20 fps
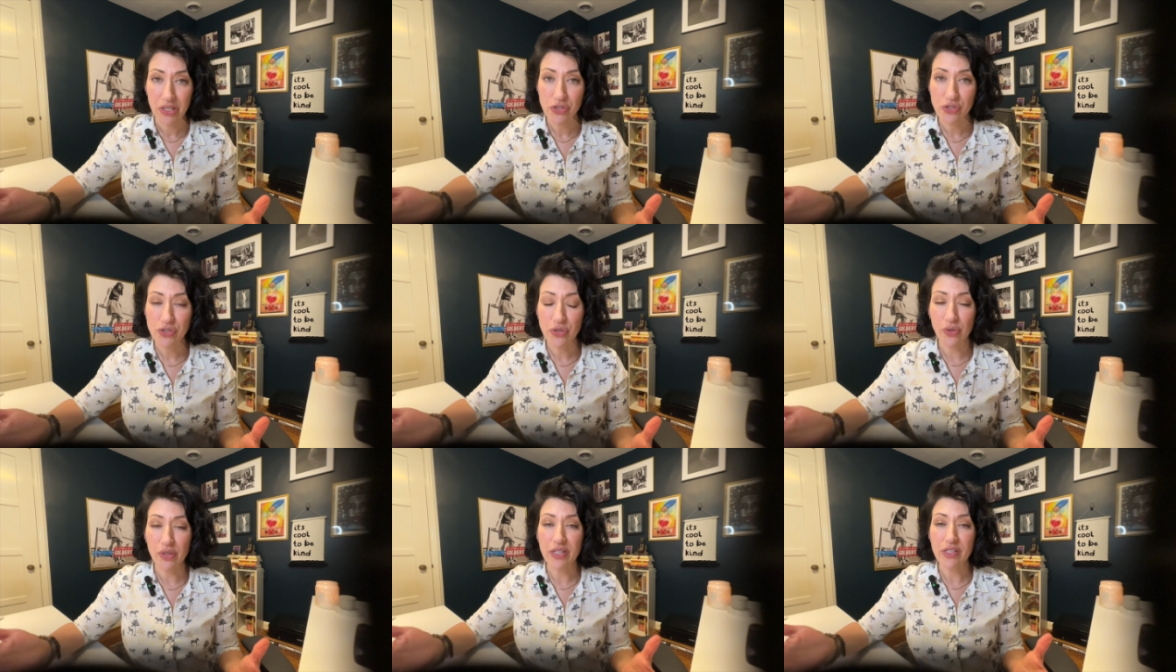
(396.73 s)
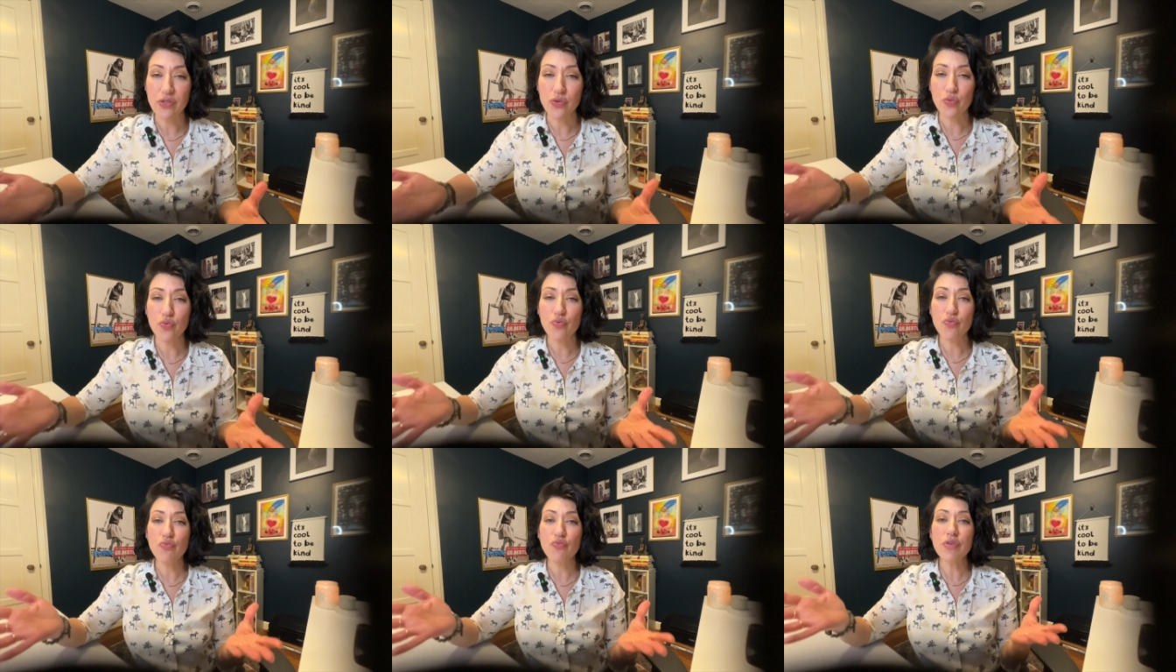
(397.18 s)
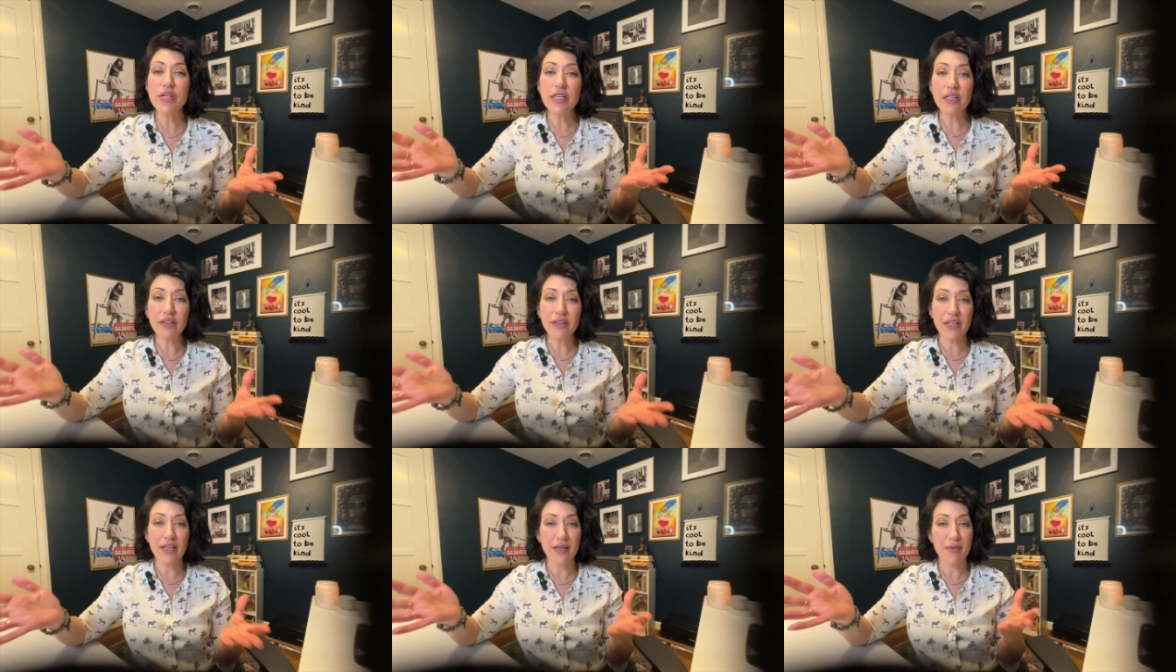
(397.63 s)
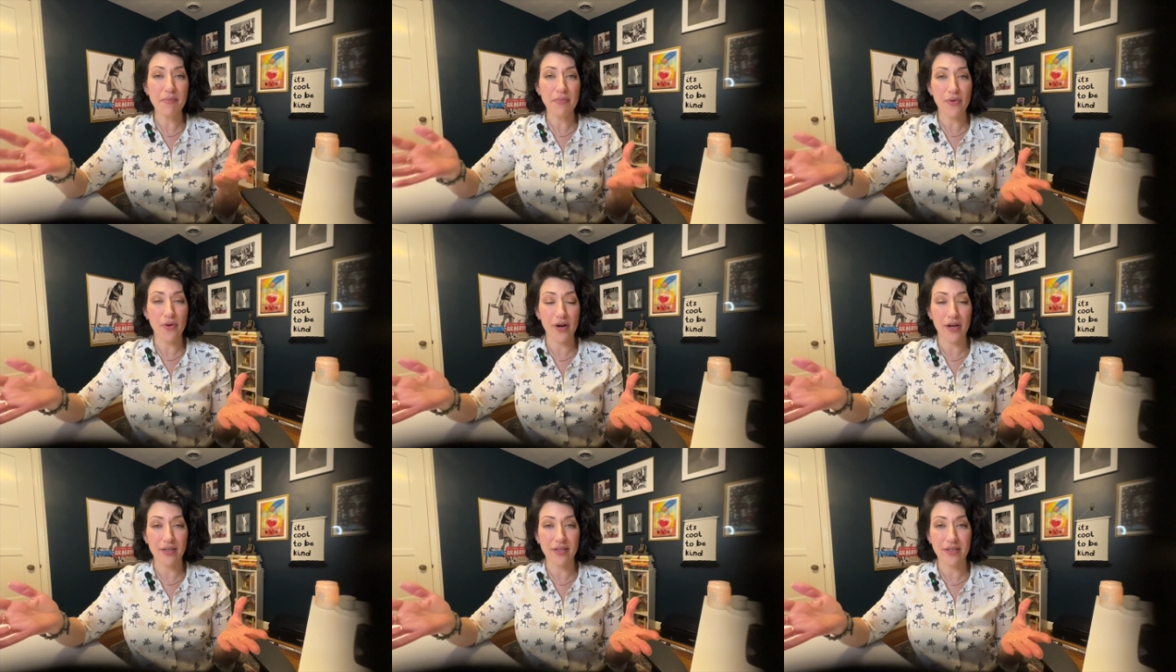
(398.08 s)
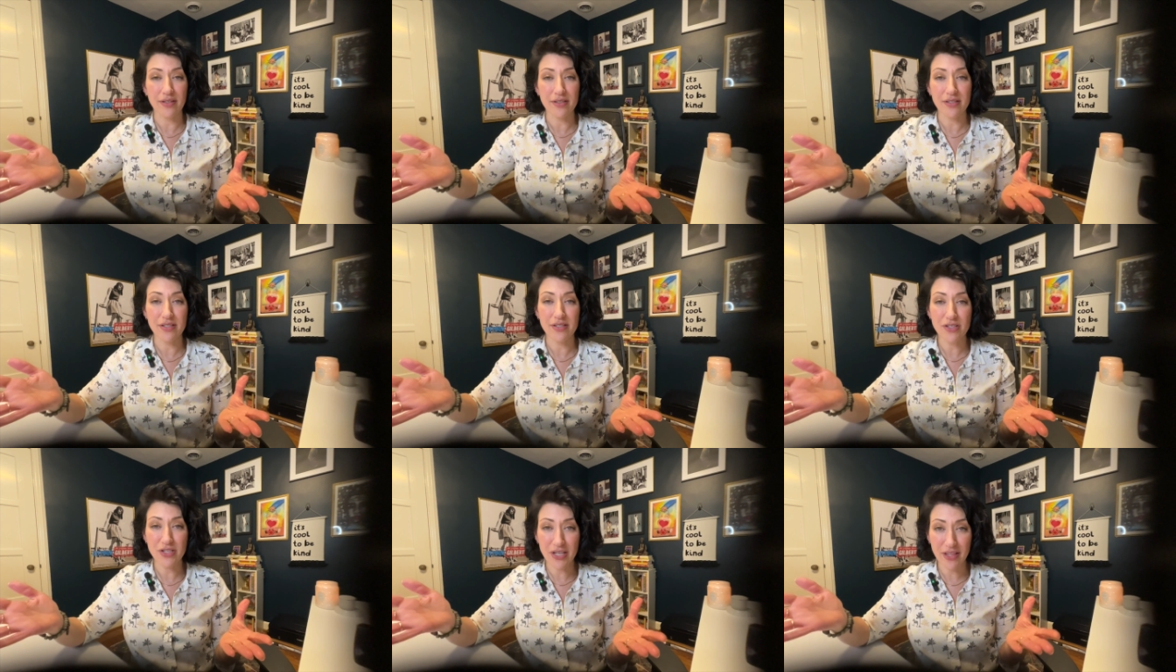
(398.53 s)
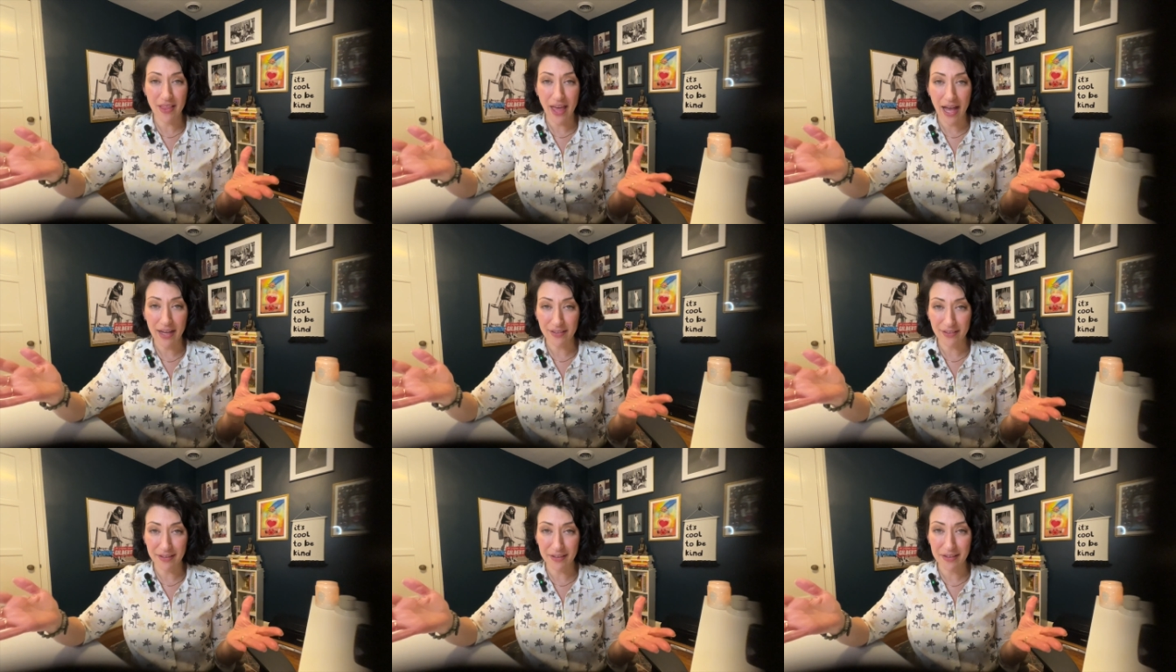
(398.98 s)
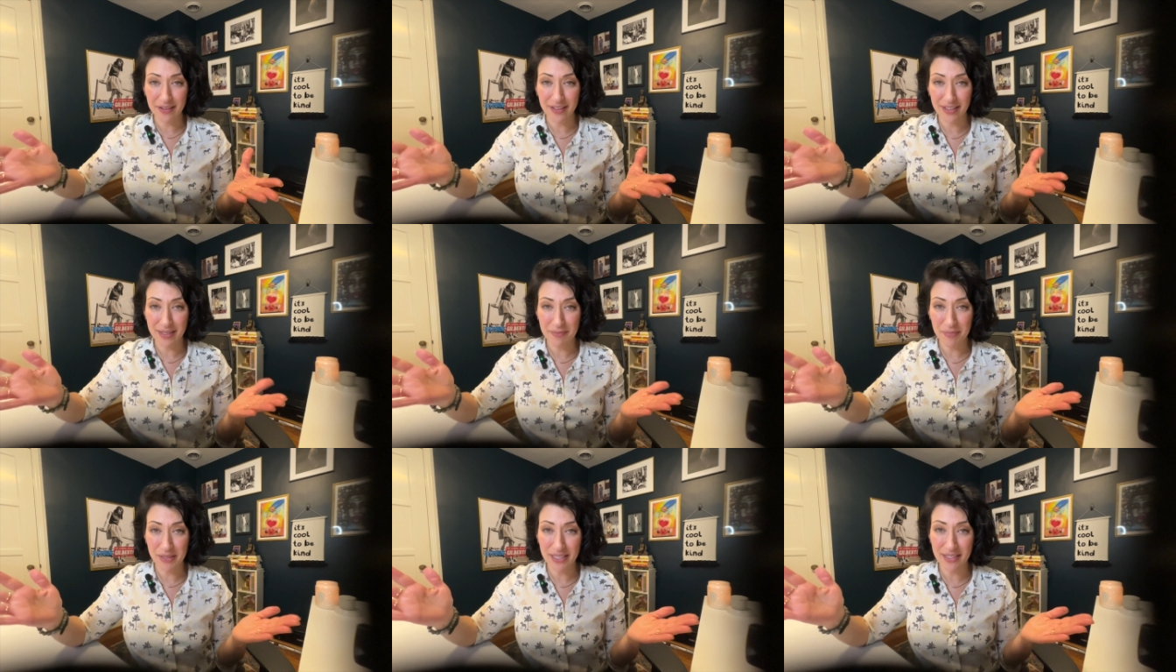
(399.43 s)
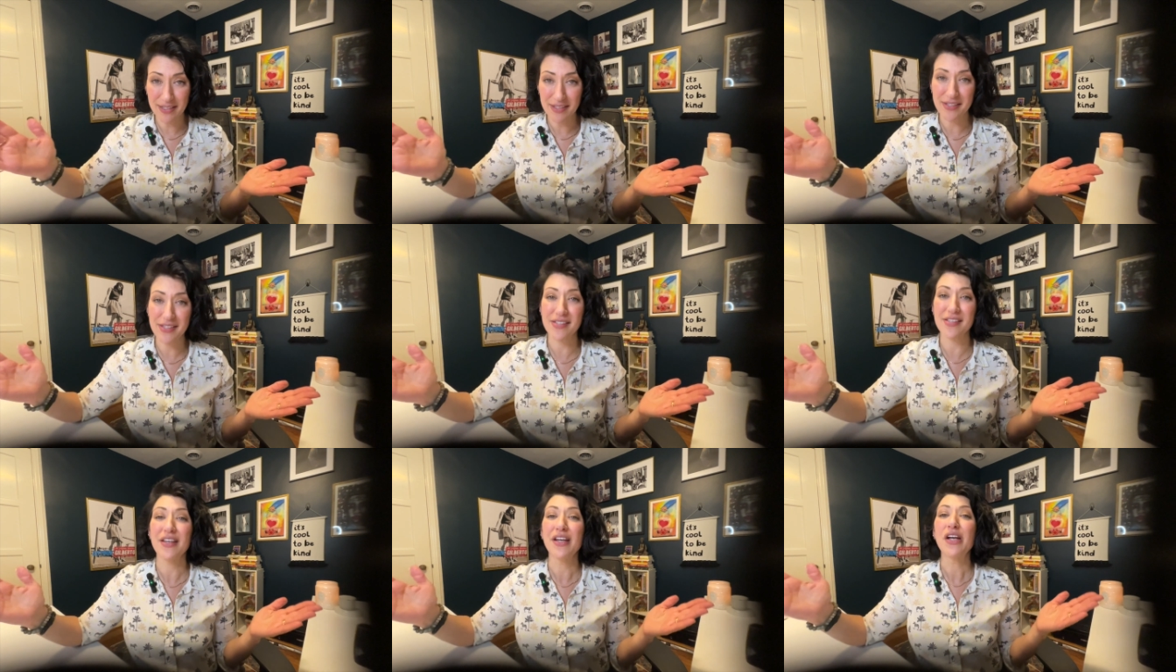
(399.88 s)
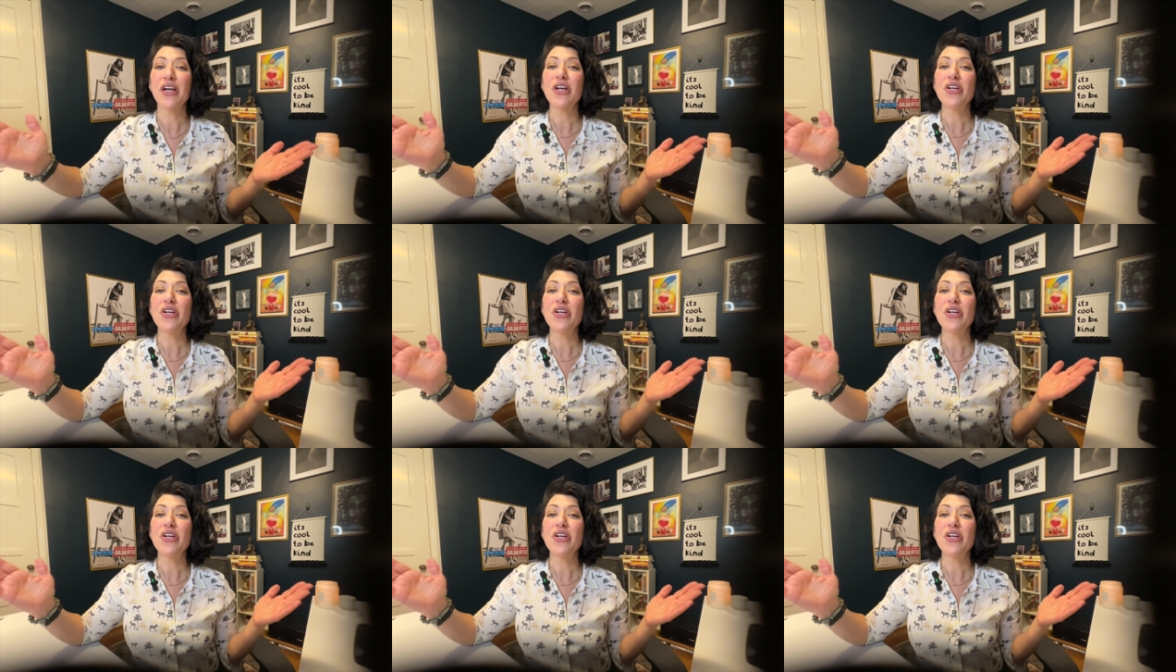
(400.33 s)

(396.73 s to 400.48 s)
So it's really important to that clarity piece